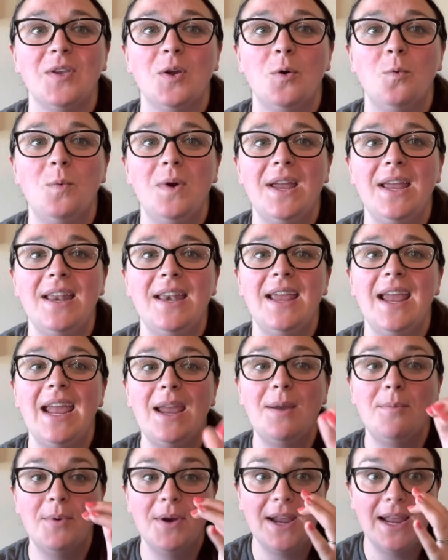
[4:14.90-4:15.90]
when
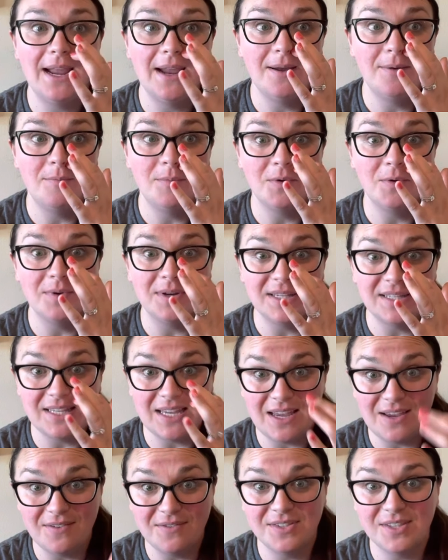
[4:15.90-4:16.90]
Abraham
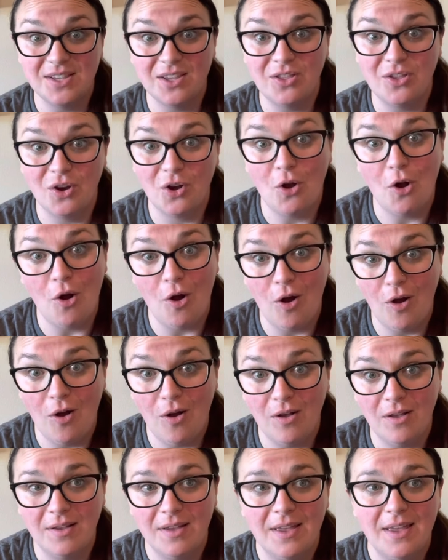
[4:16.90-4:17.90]
receives the call.